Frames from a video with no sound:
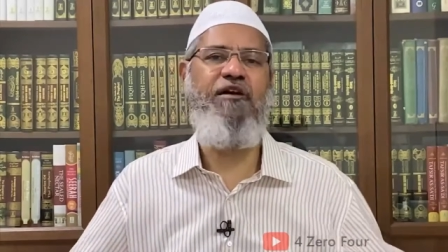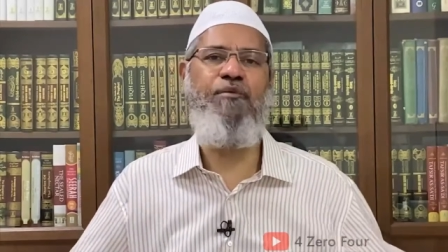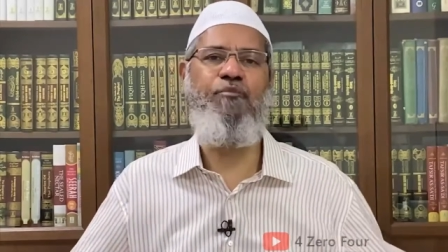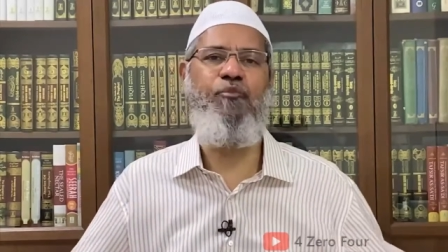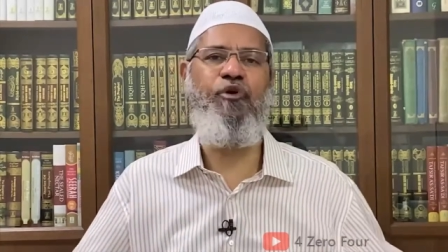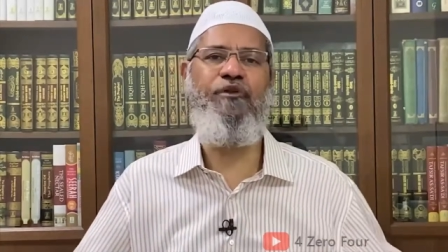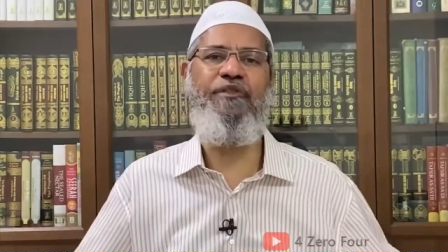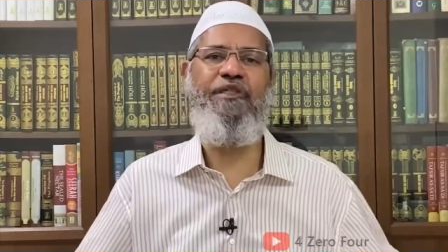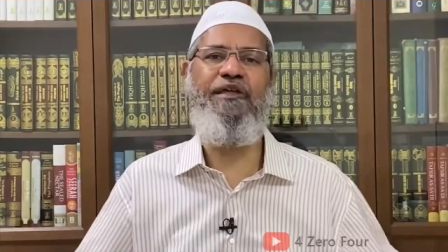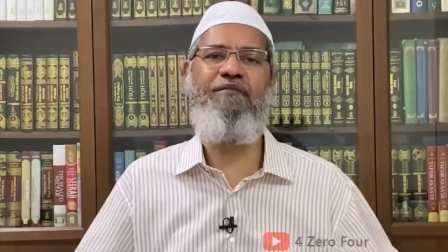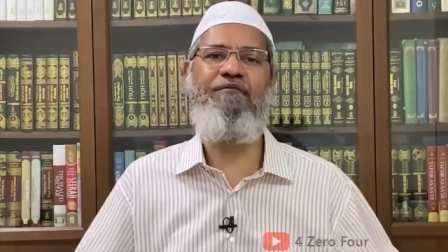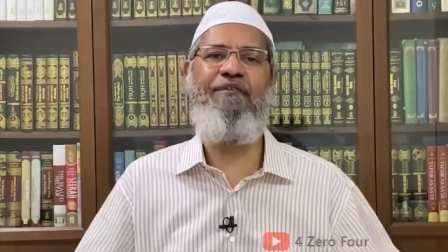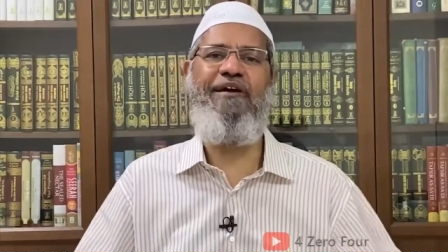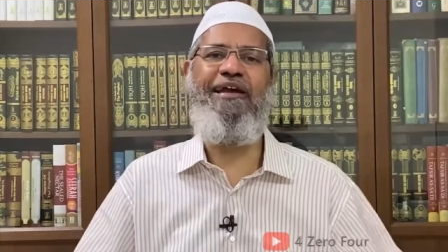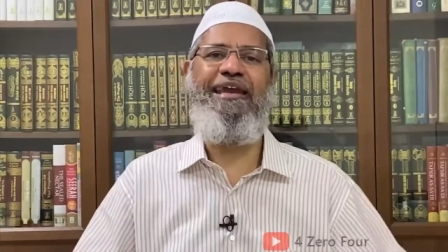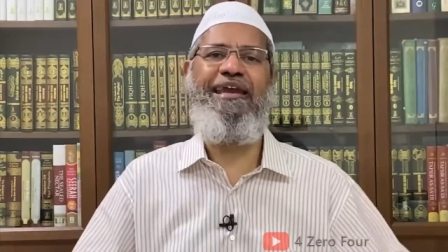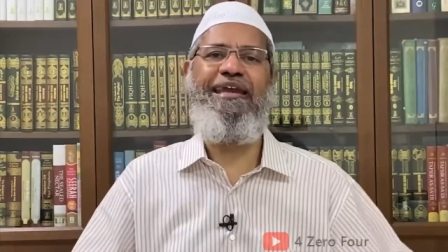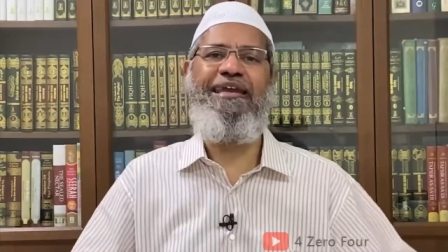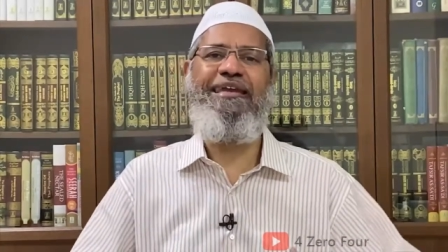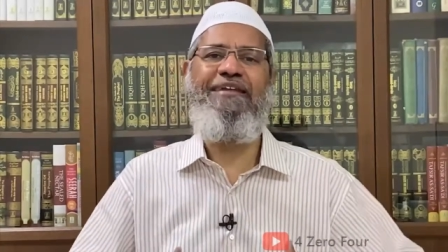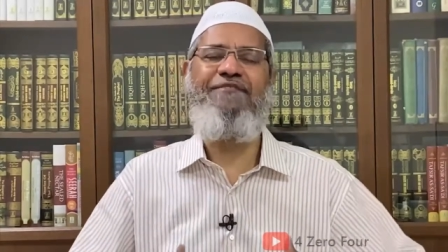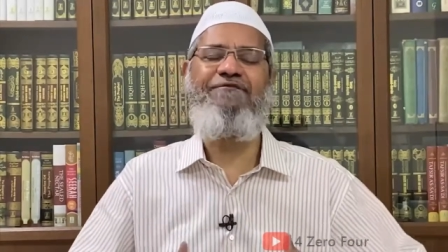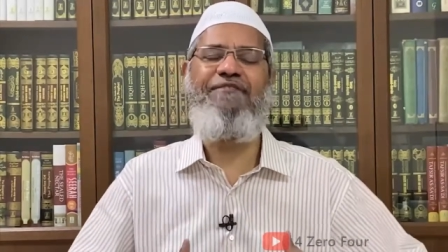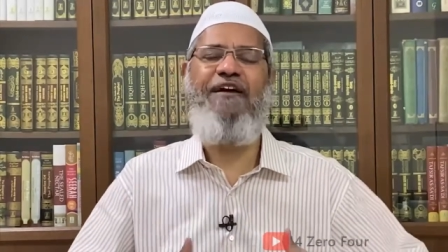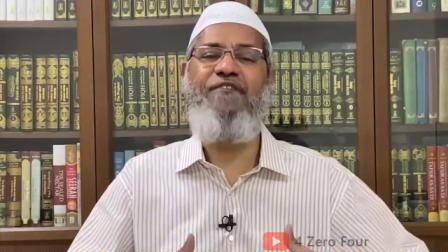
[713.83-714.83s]
more than
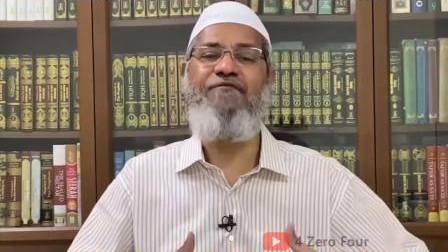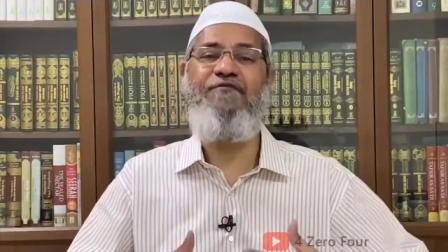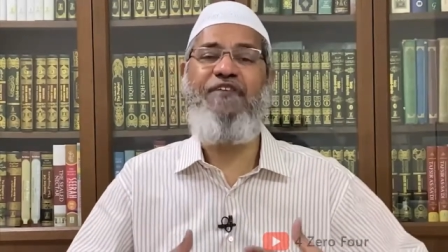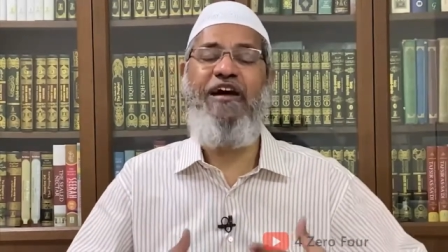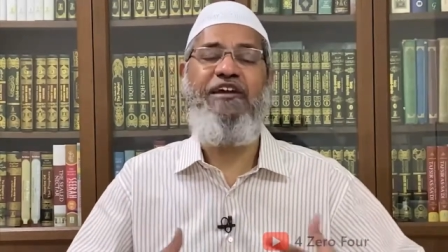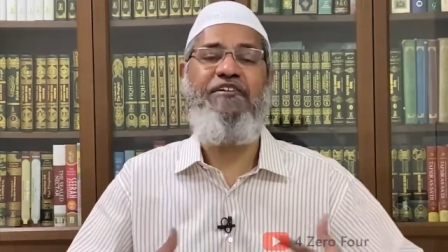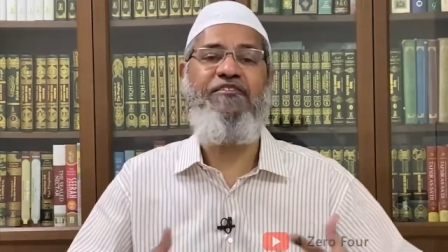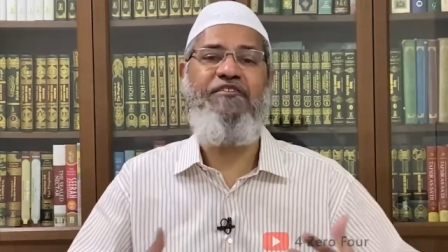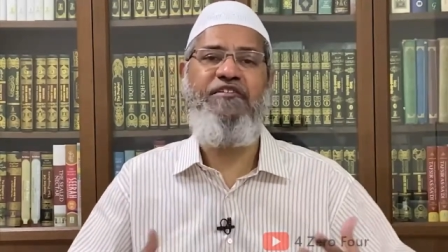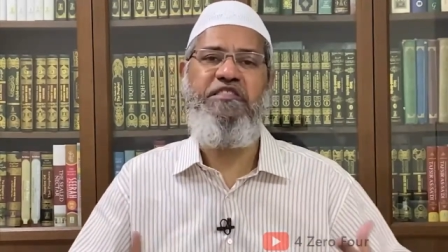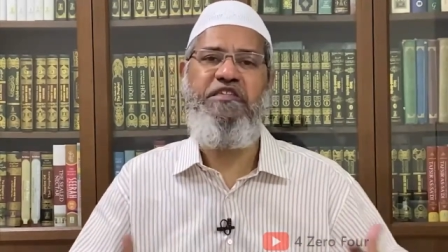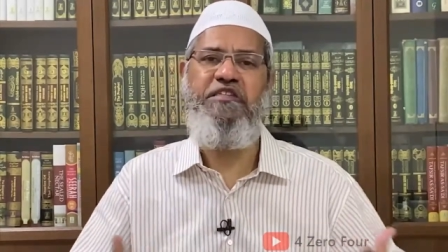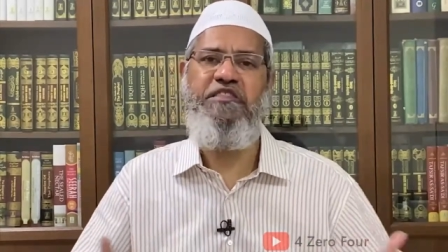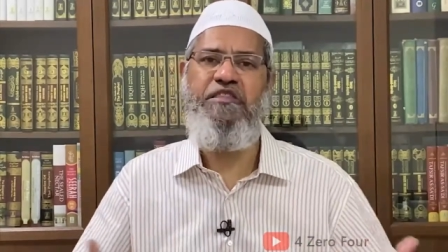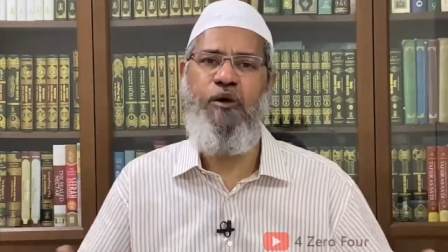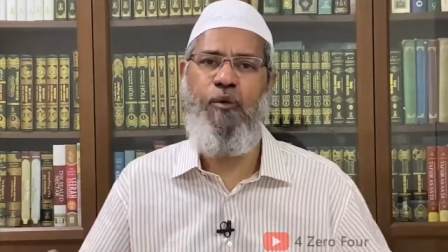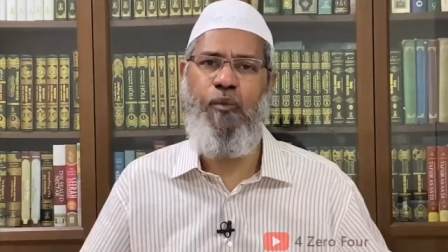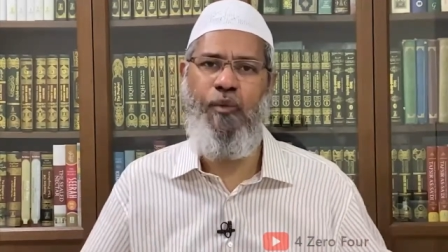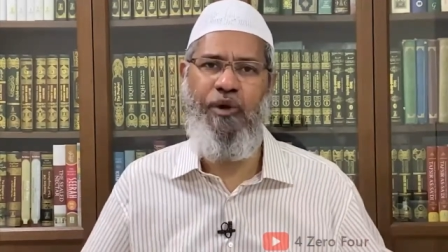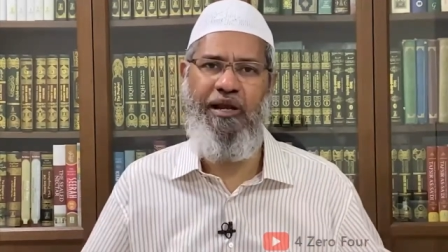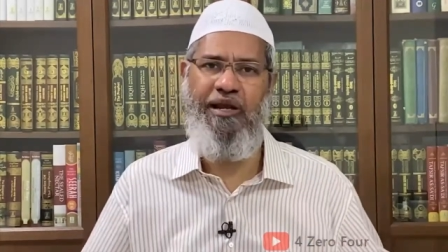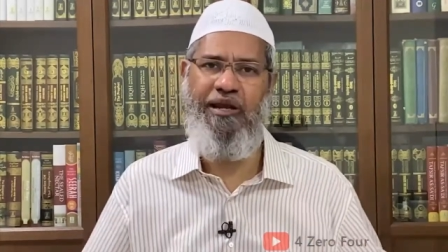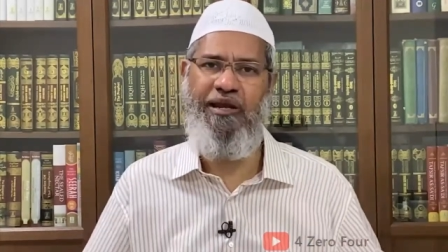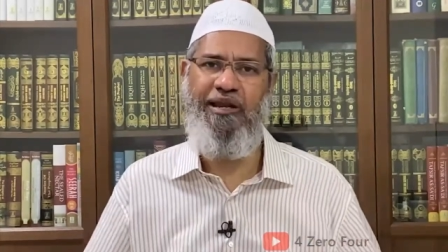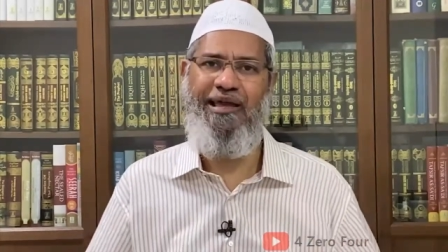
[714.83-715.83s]
185 countries in the
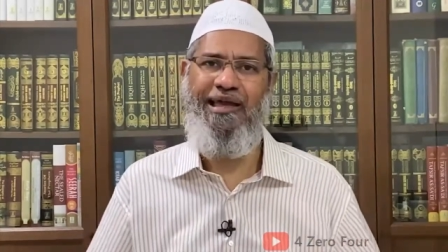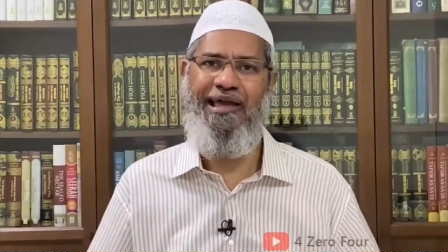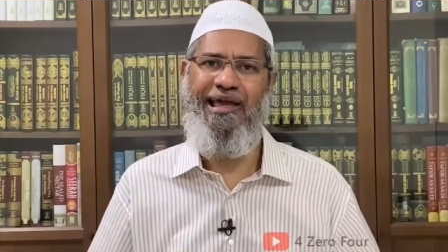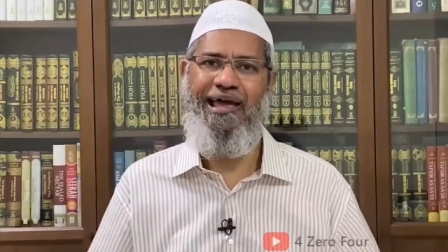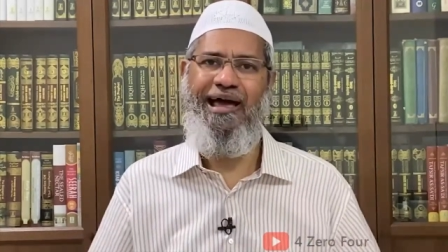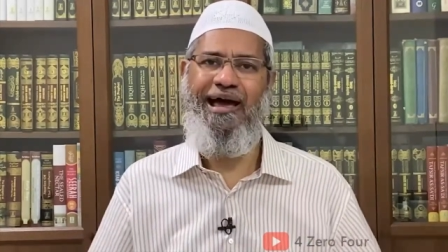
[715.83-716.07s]
world